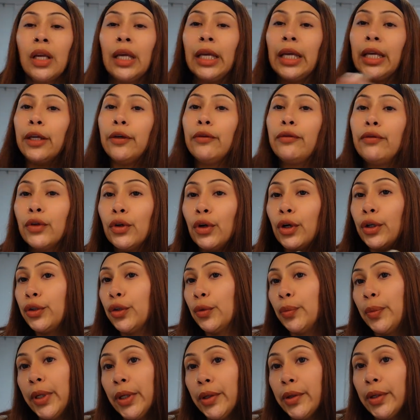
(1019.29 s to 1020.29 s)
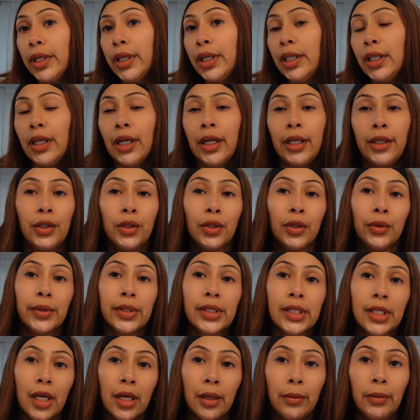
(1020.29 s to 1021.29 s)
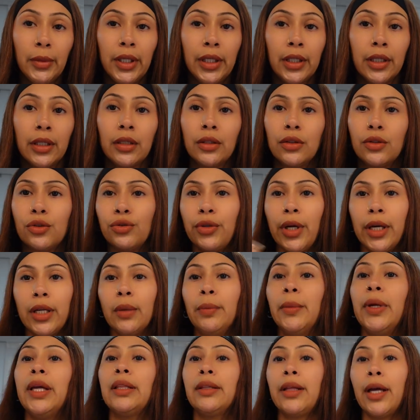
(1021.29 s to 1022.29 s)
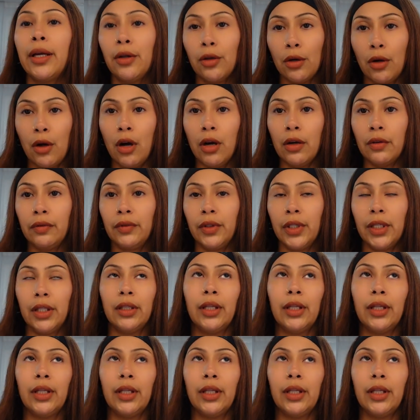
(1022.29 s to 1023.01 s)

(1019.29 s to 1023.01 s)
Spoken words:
If you're on your period and you know it's coming, try to make that your off day.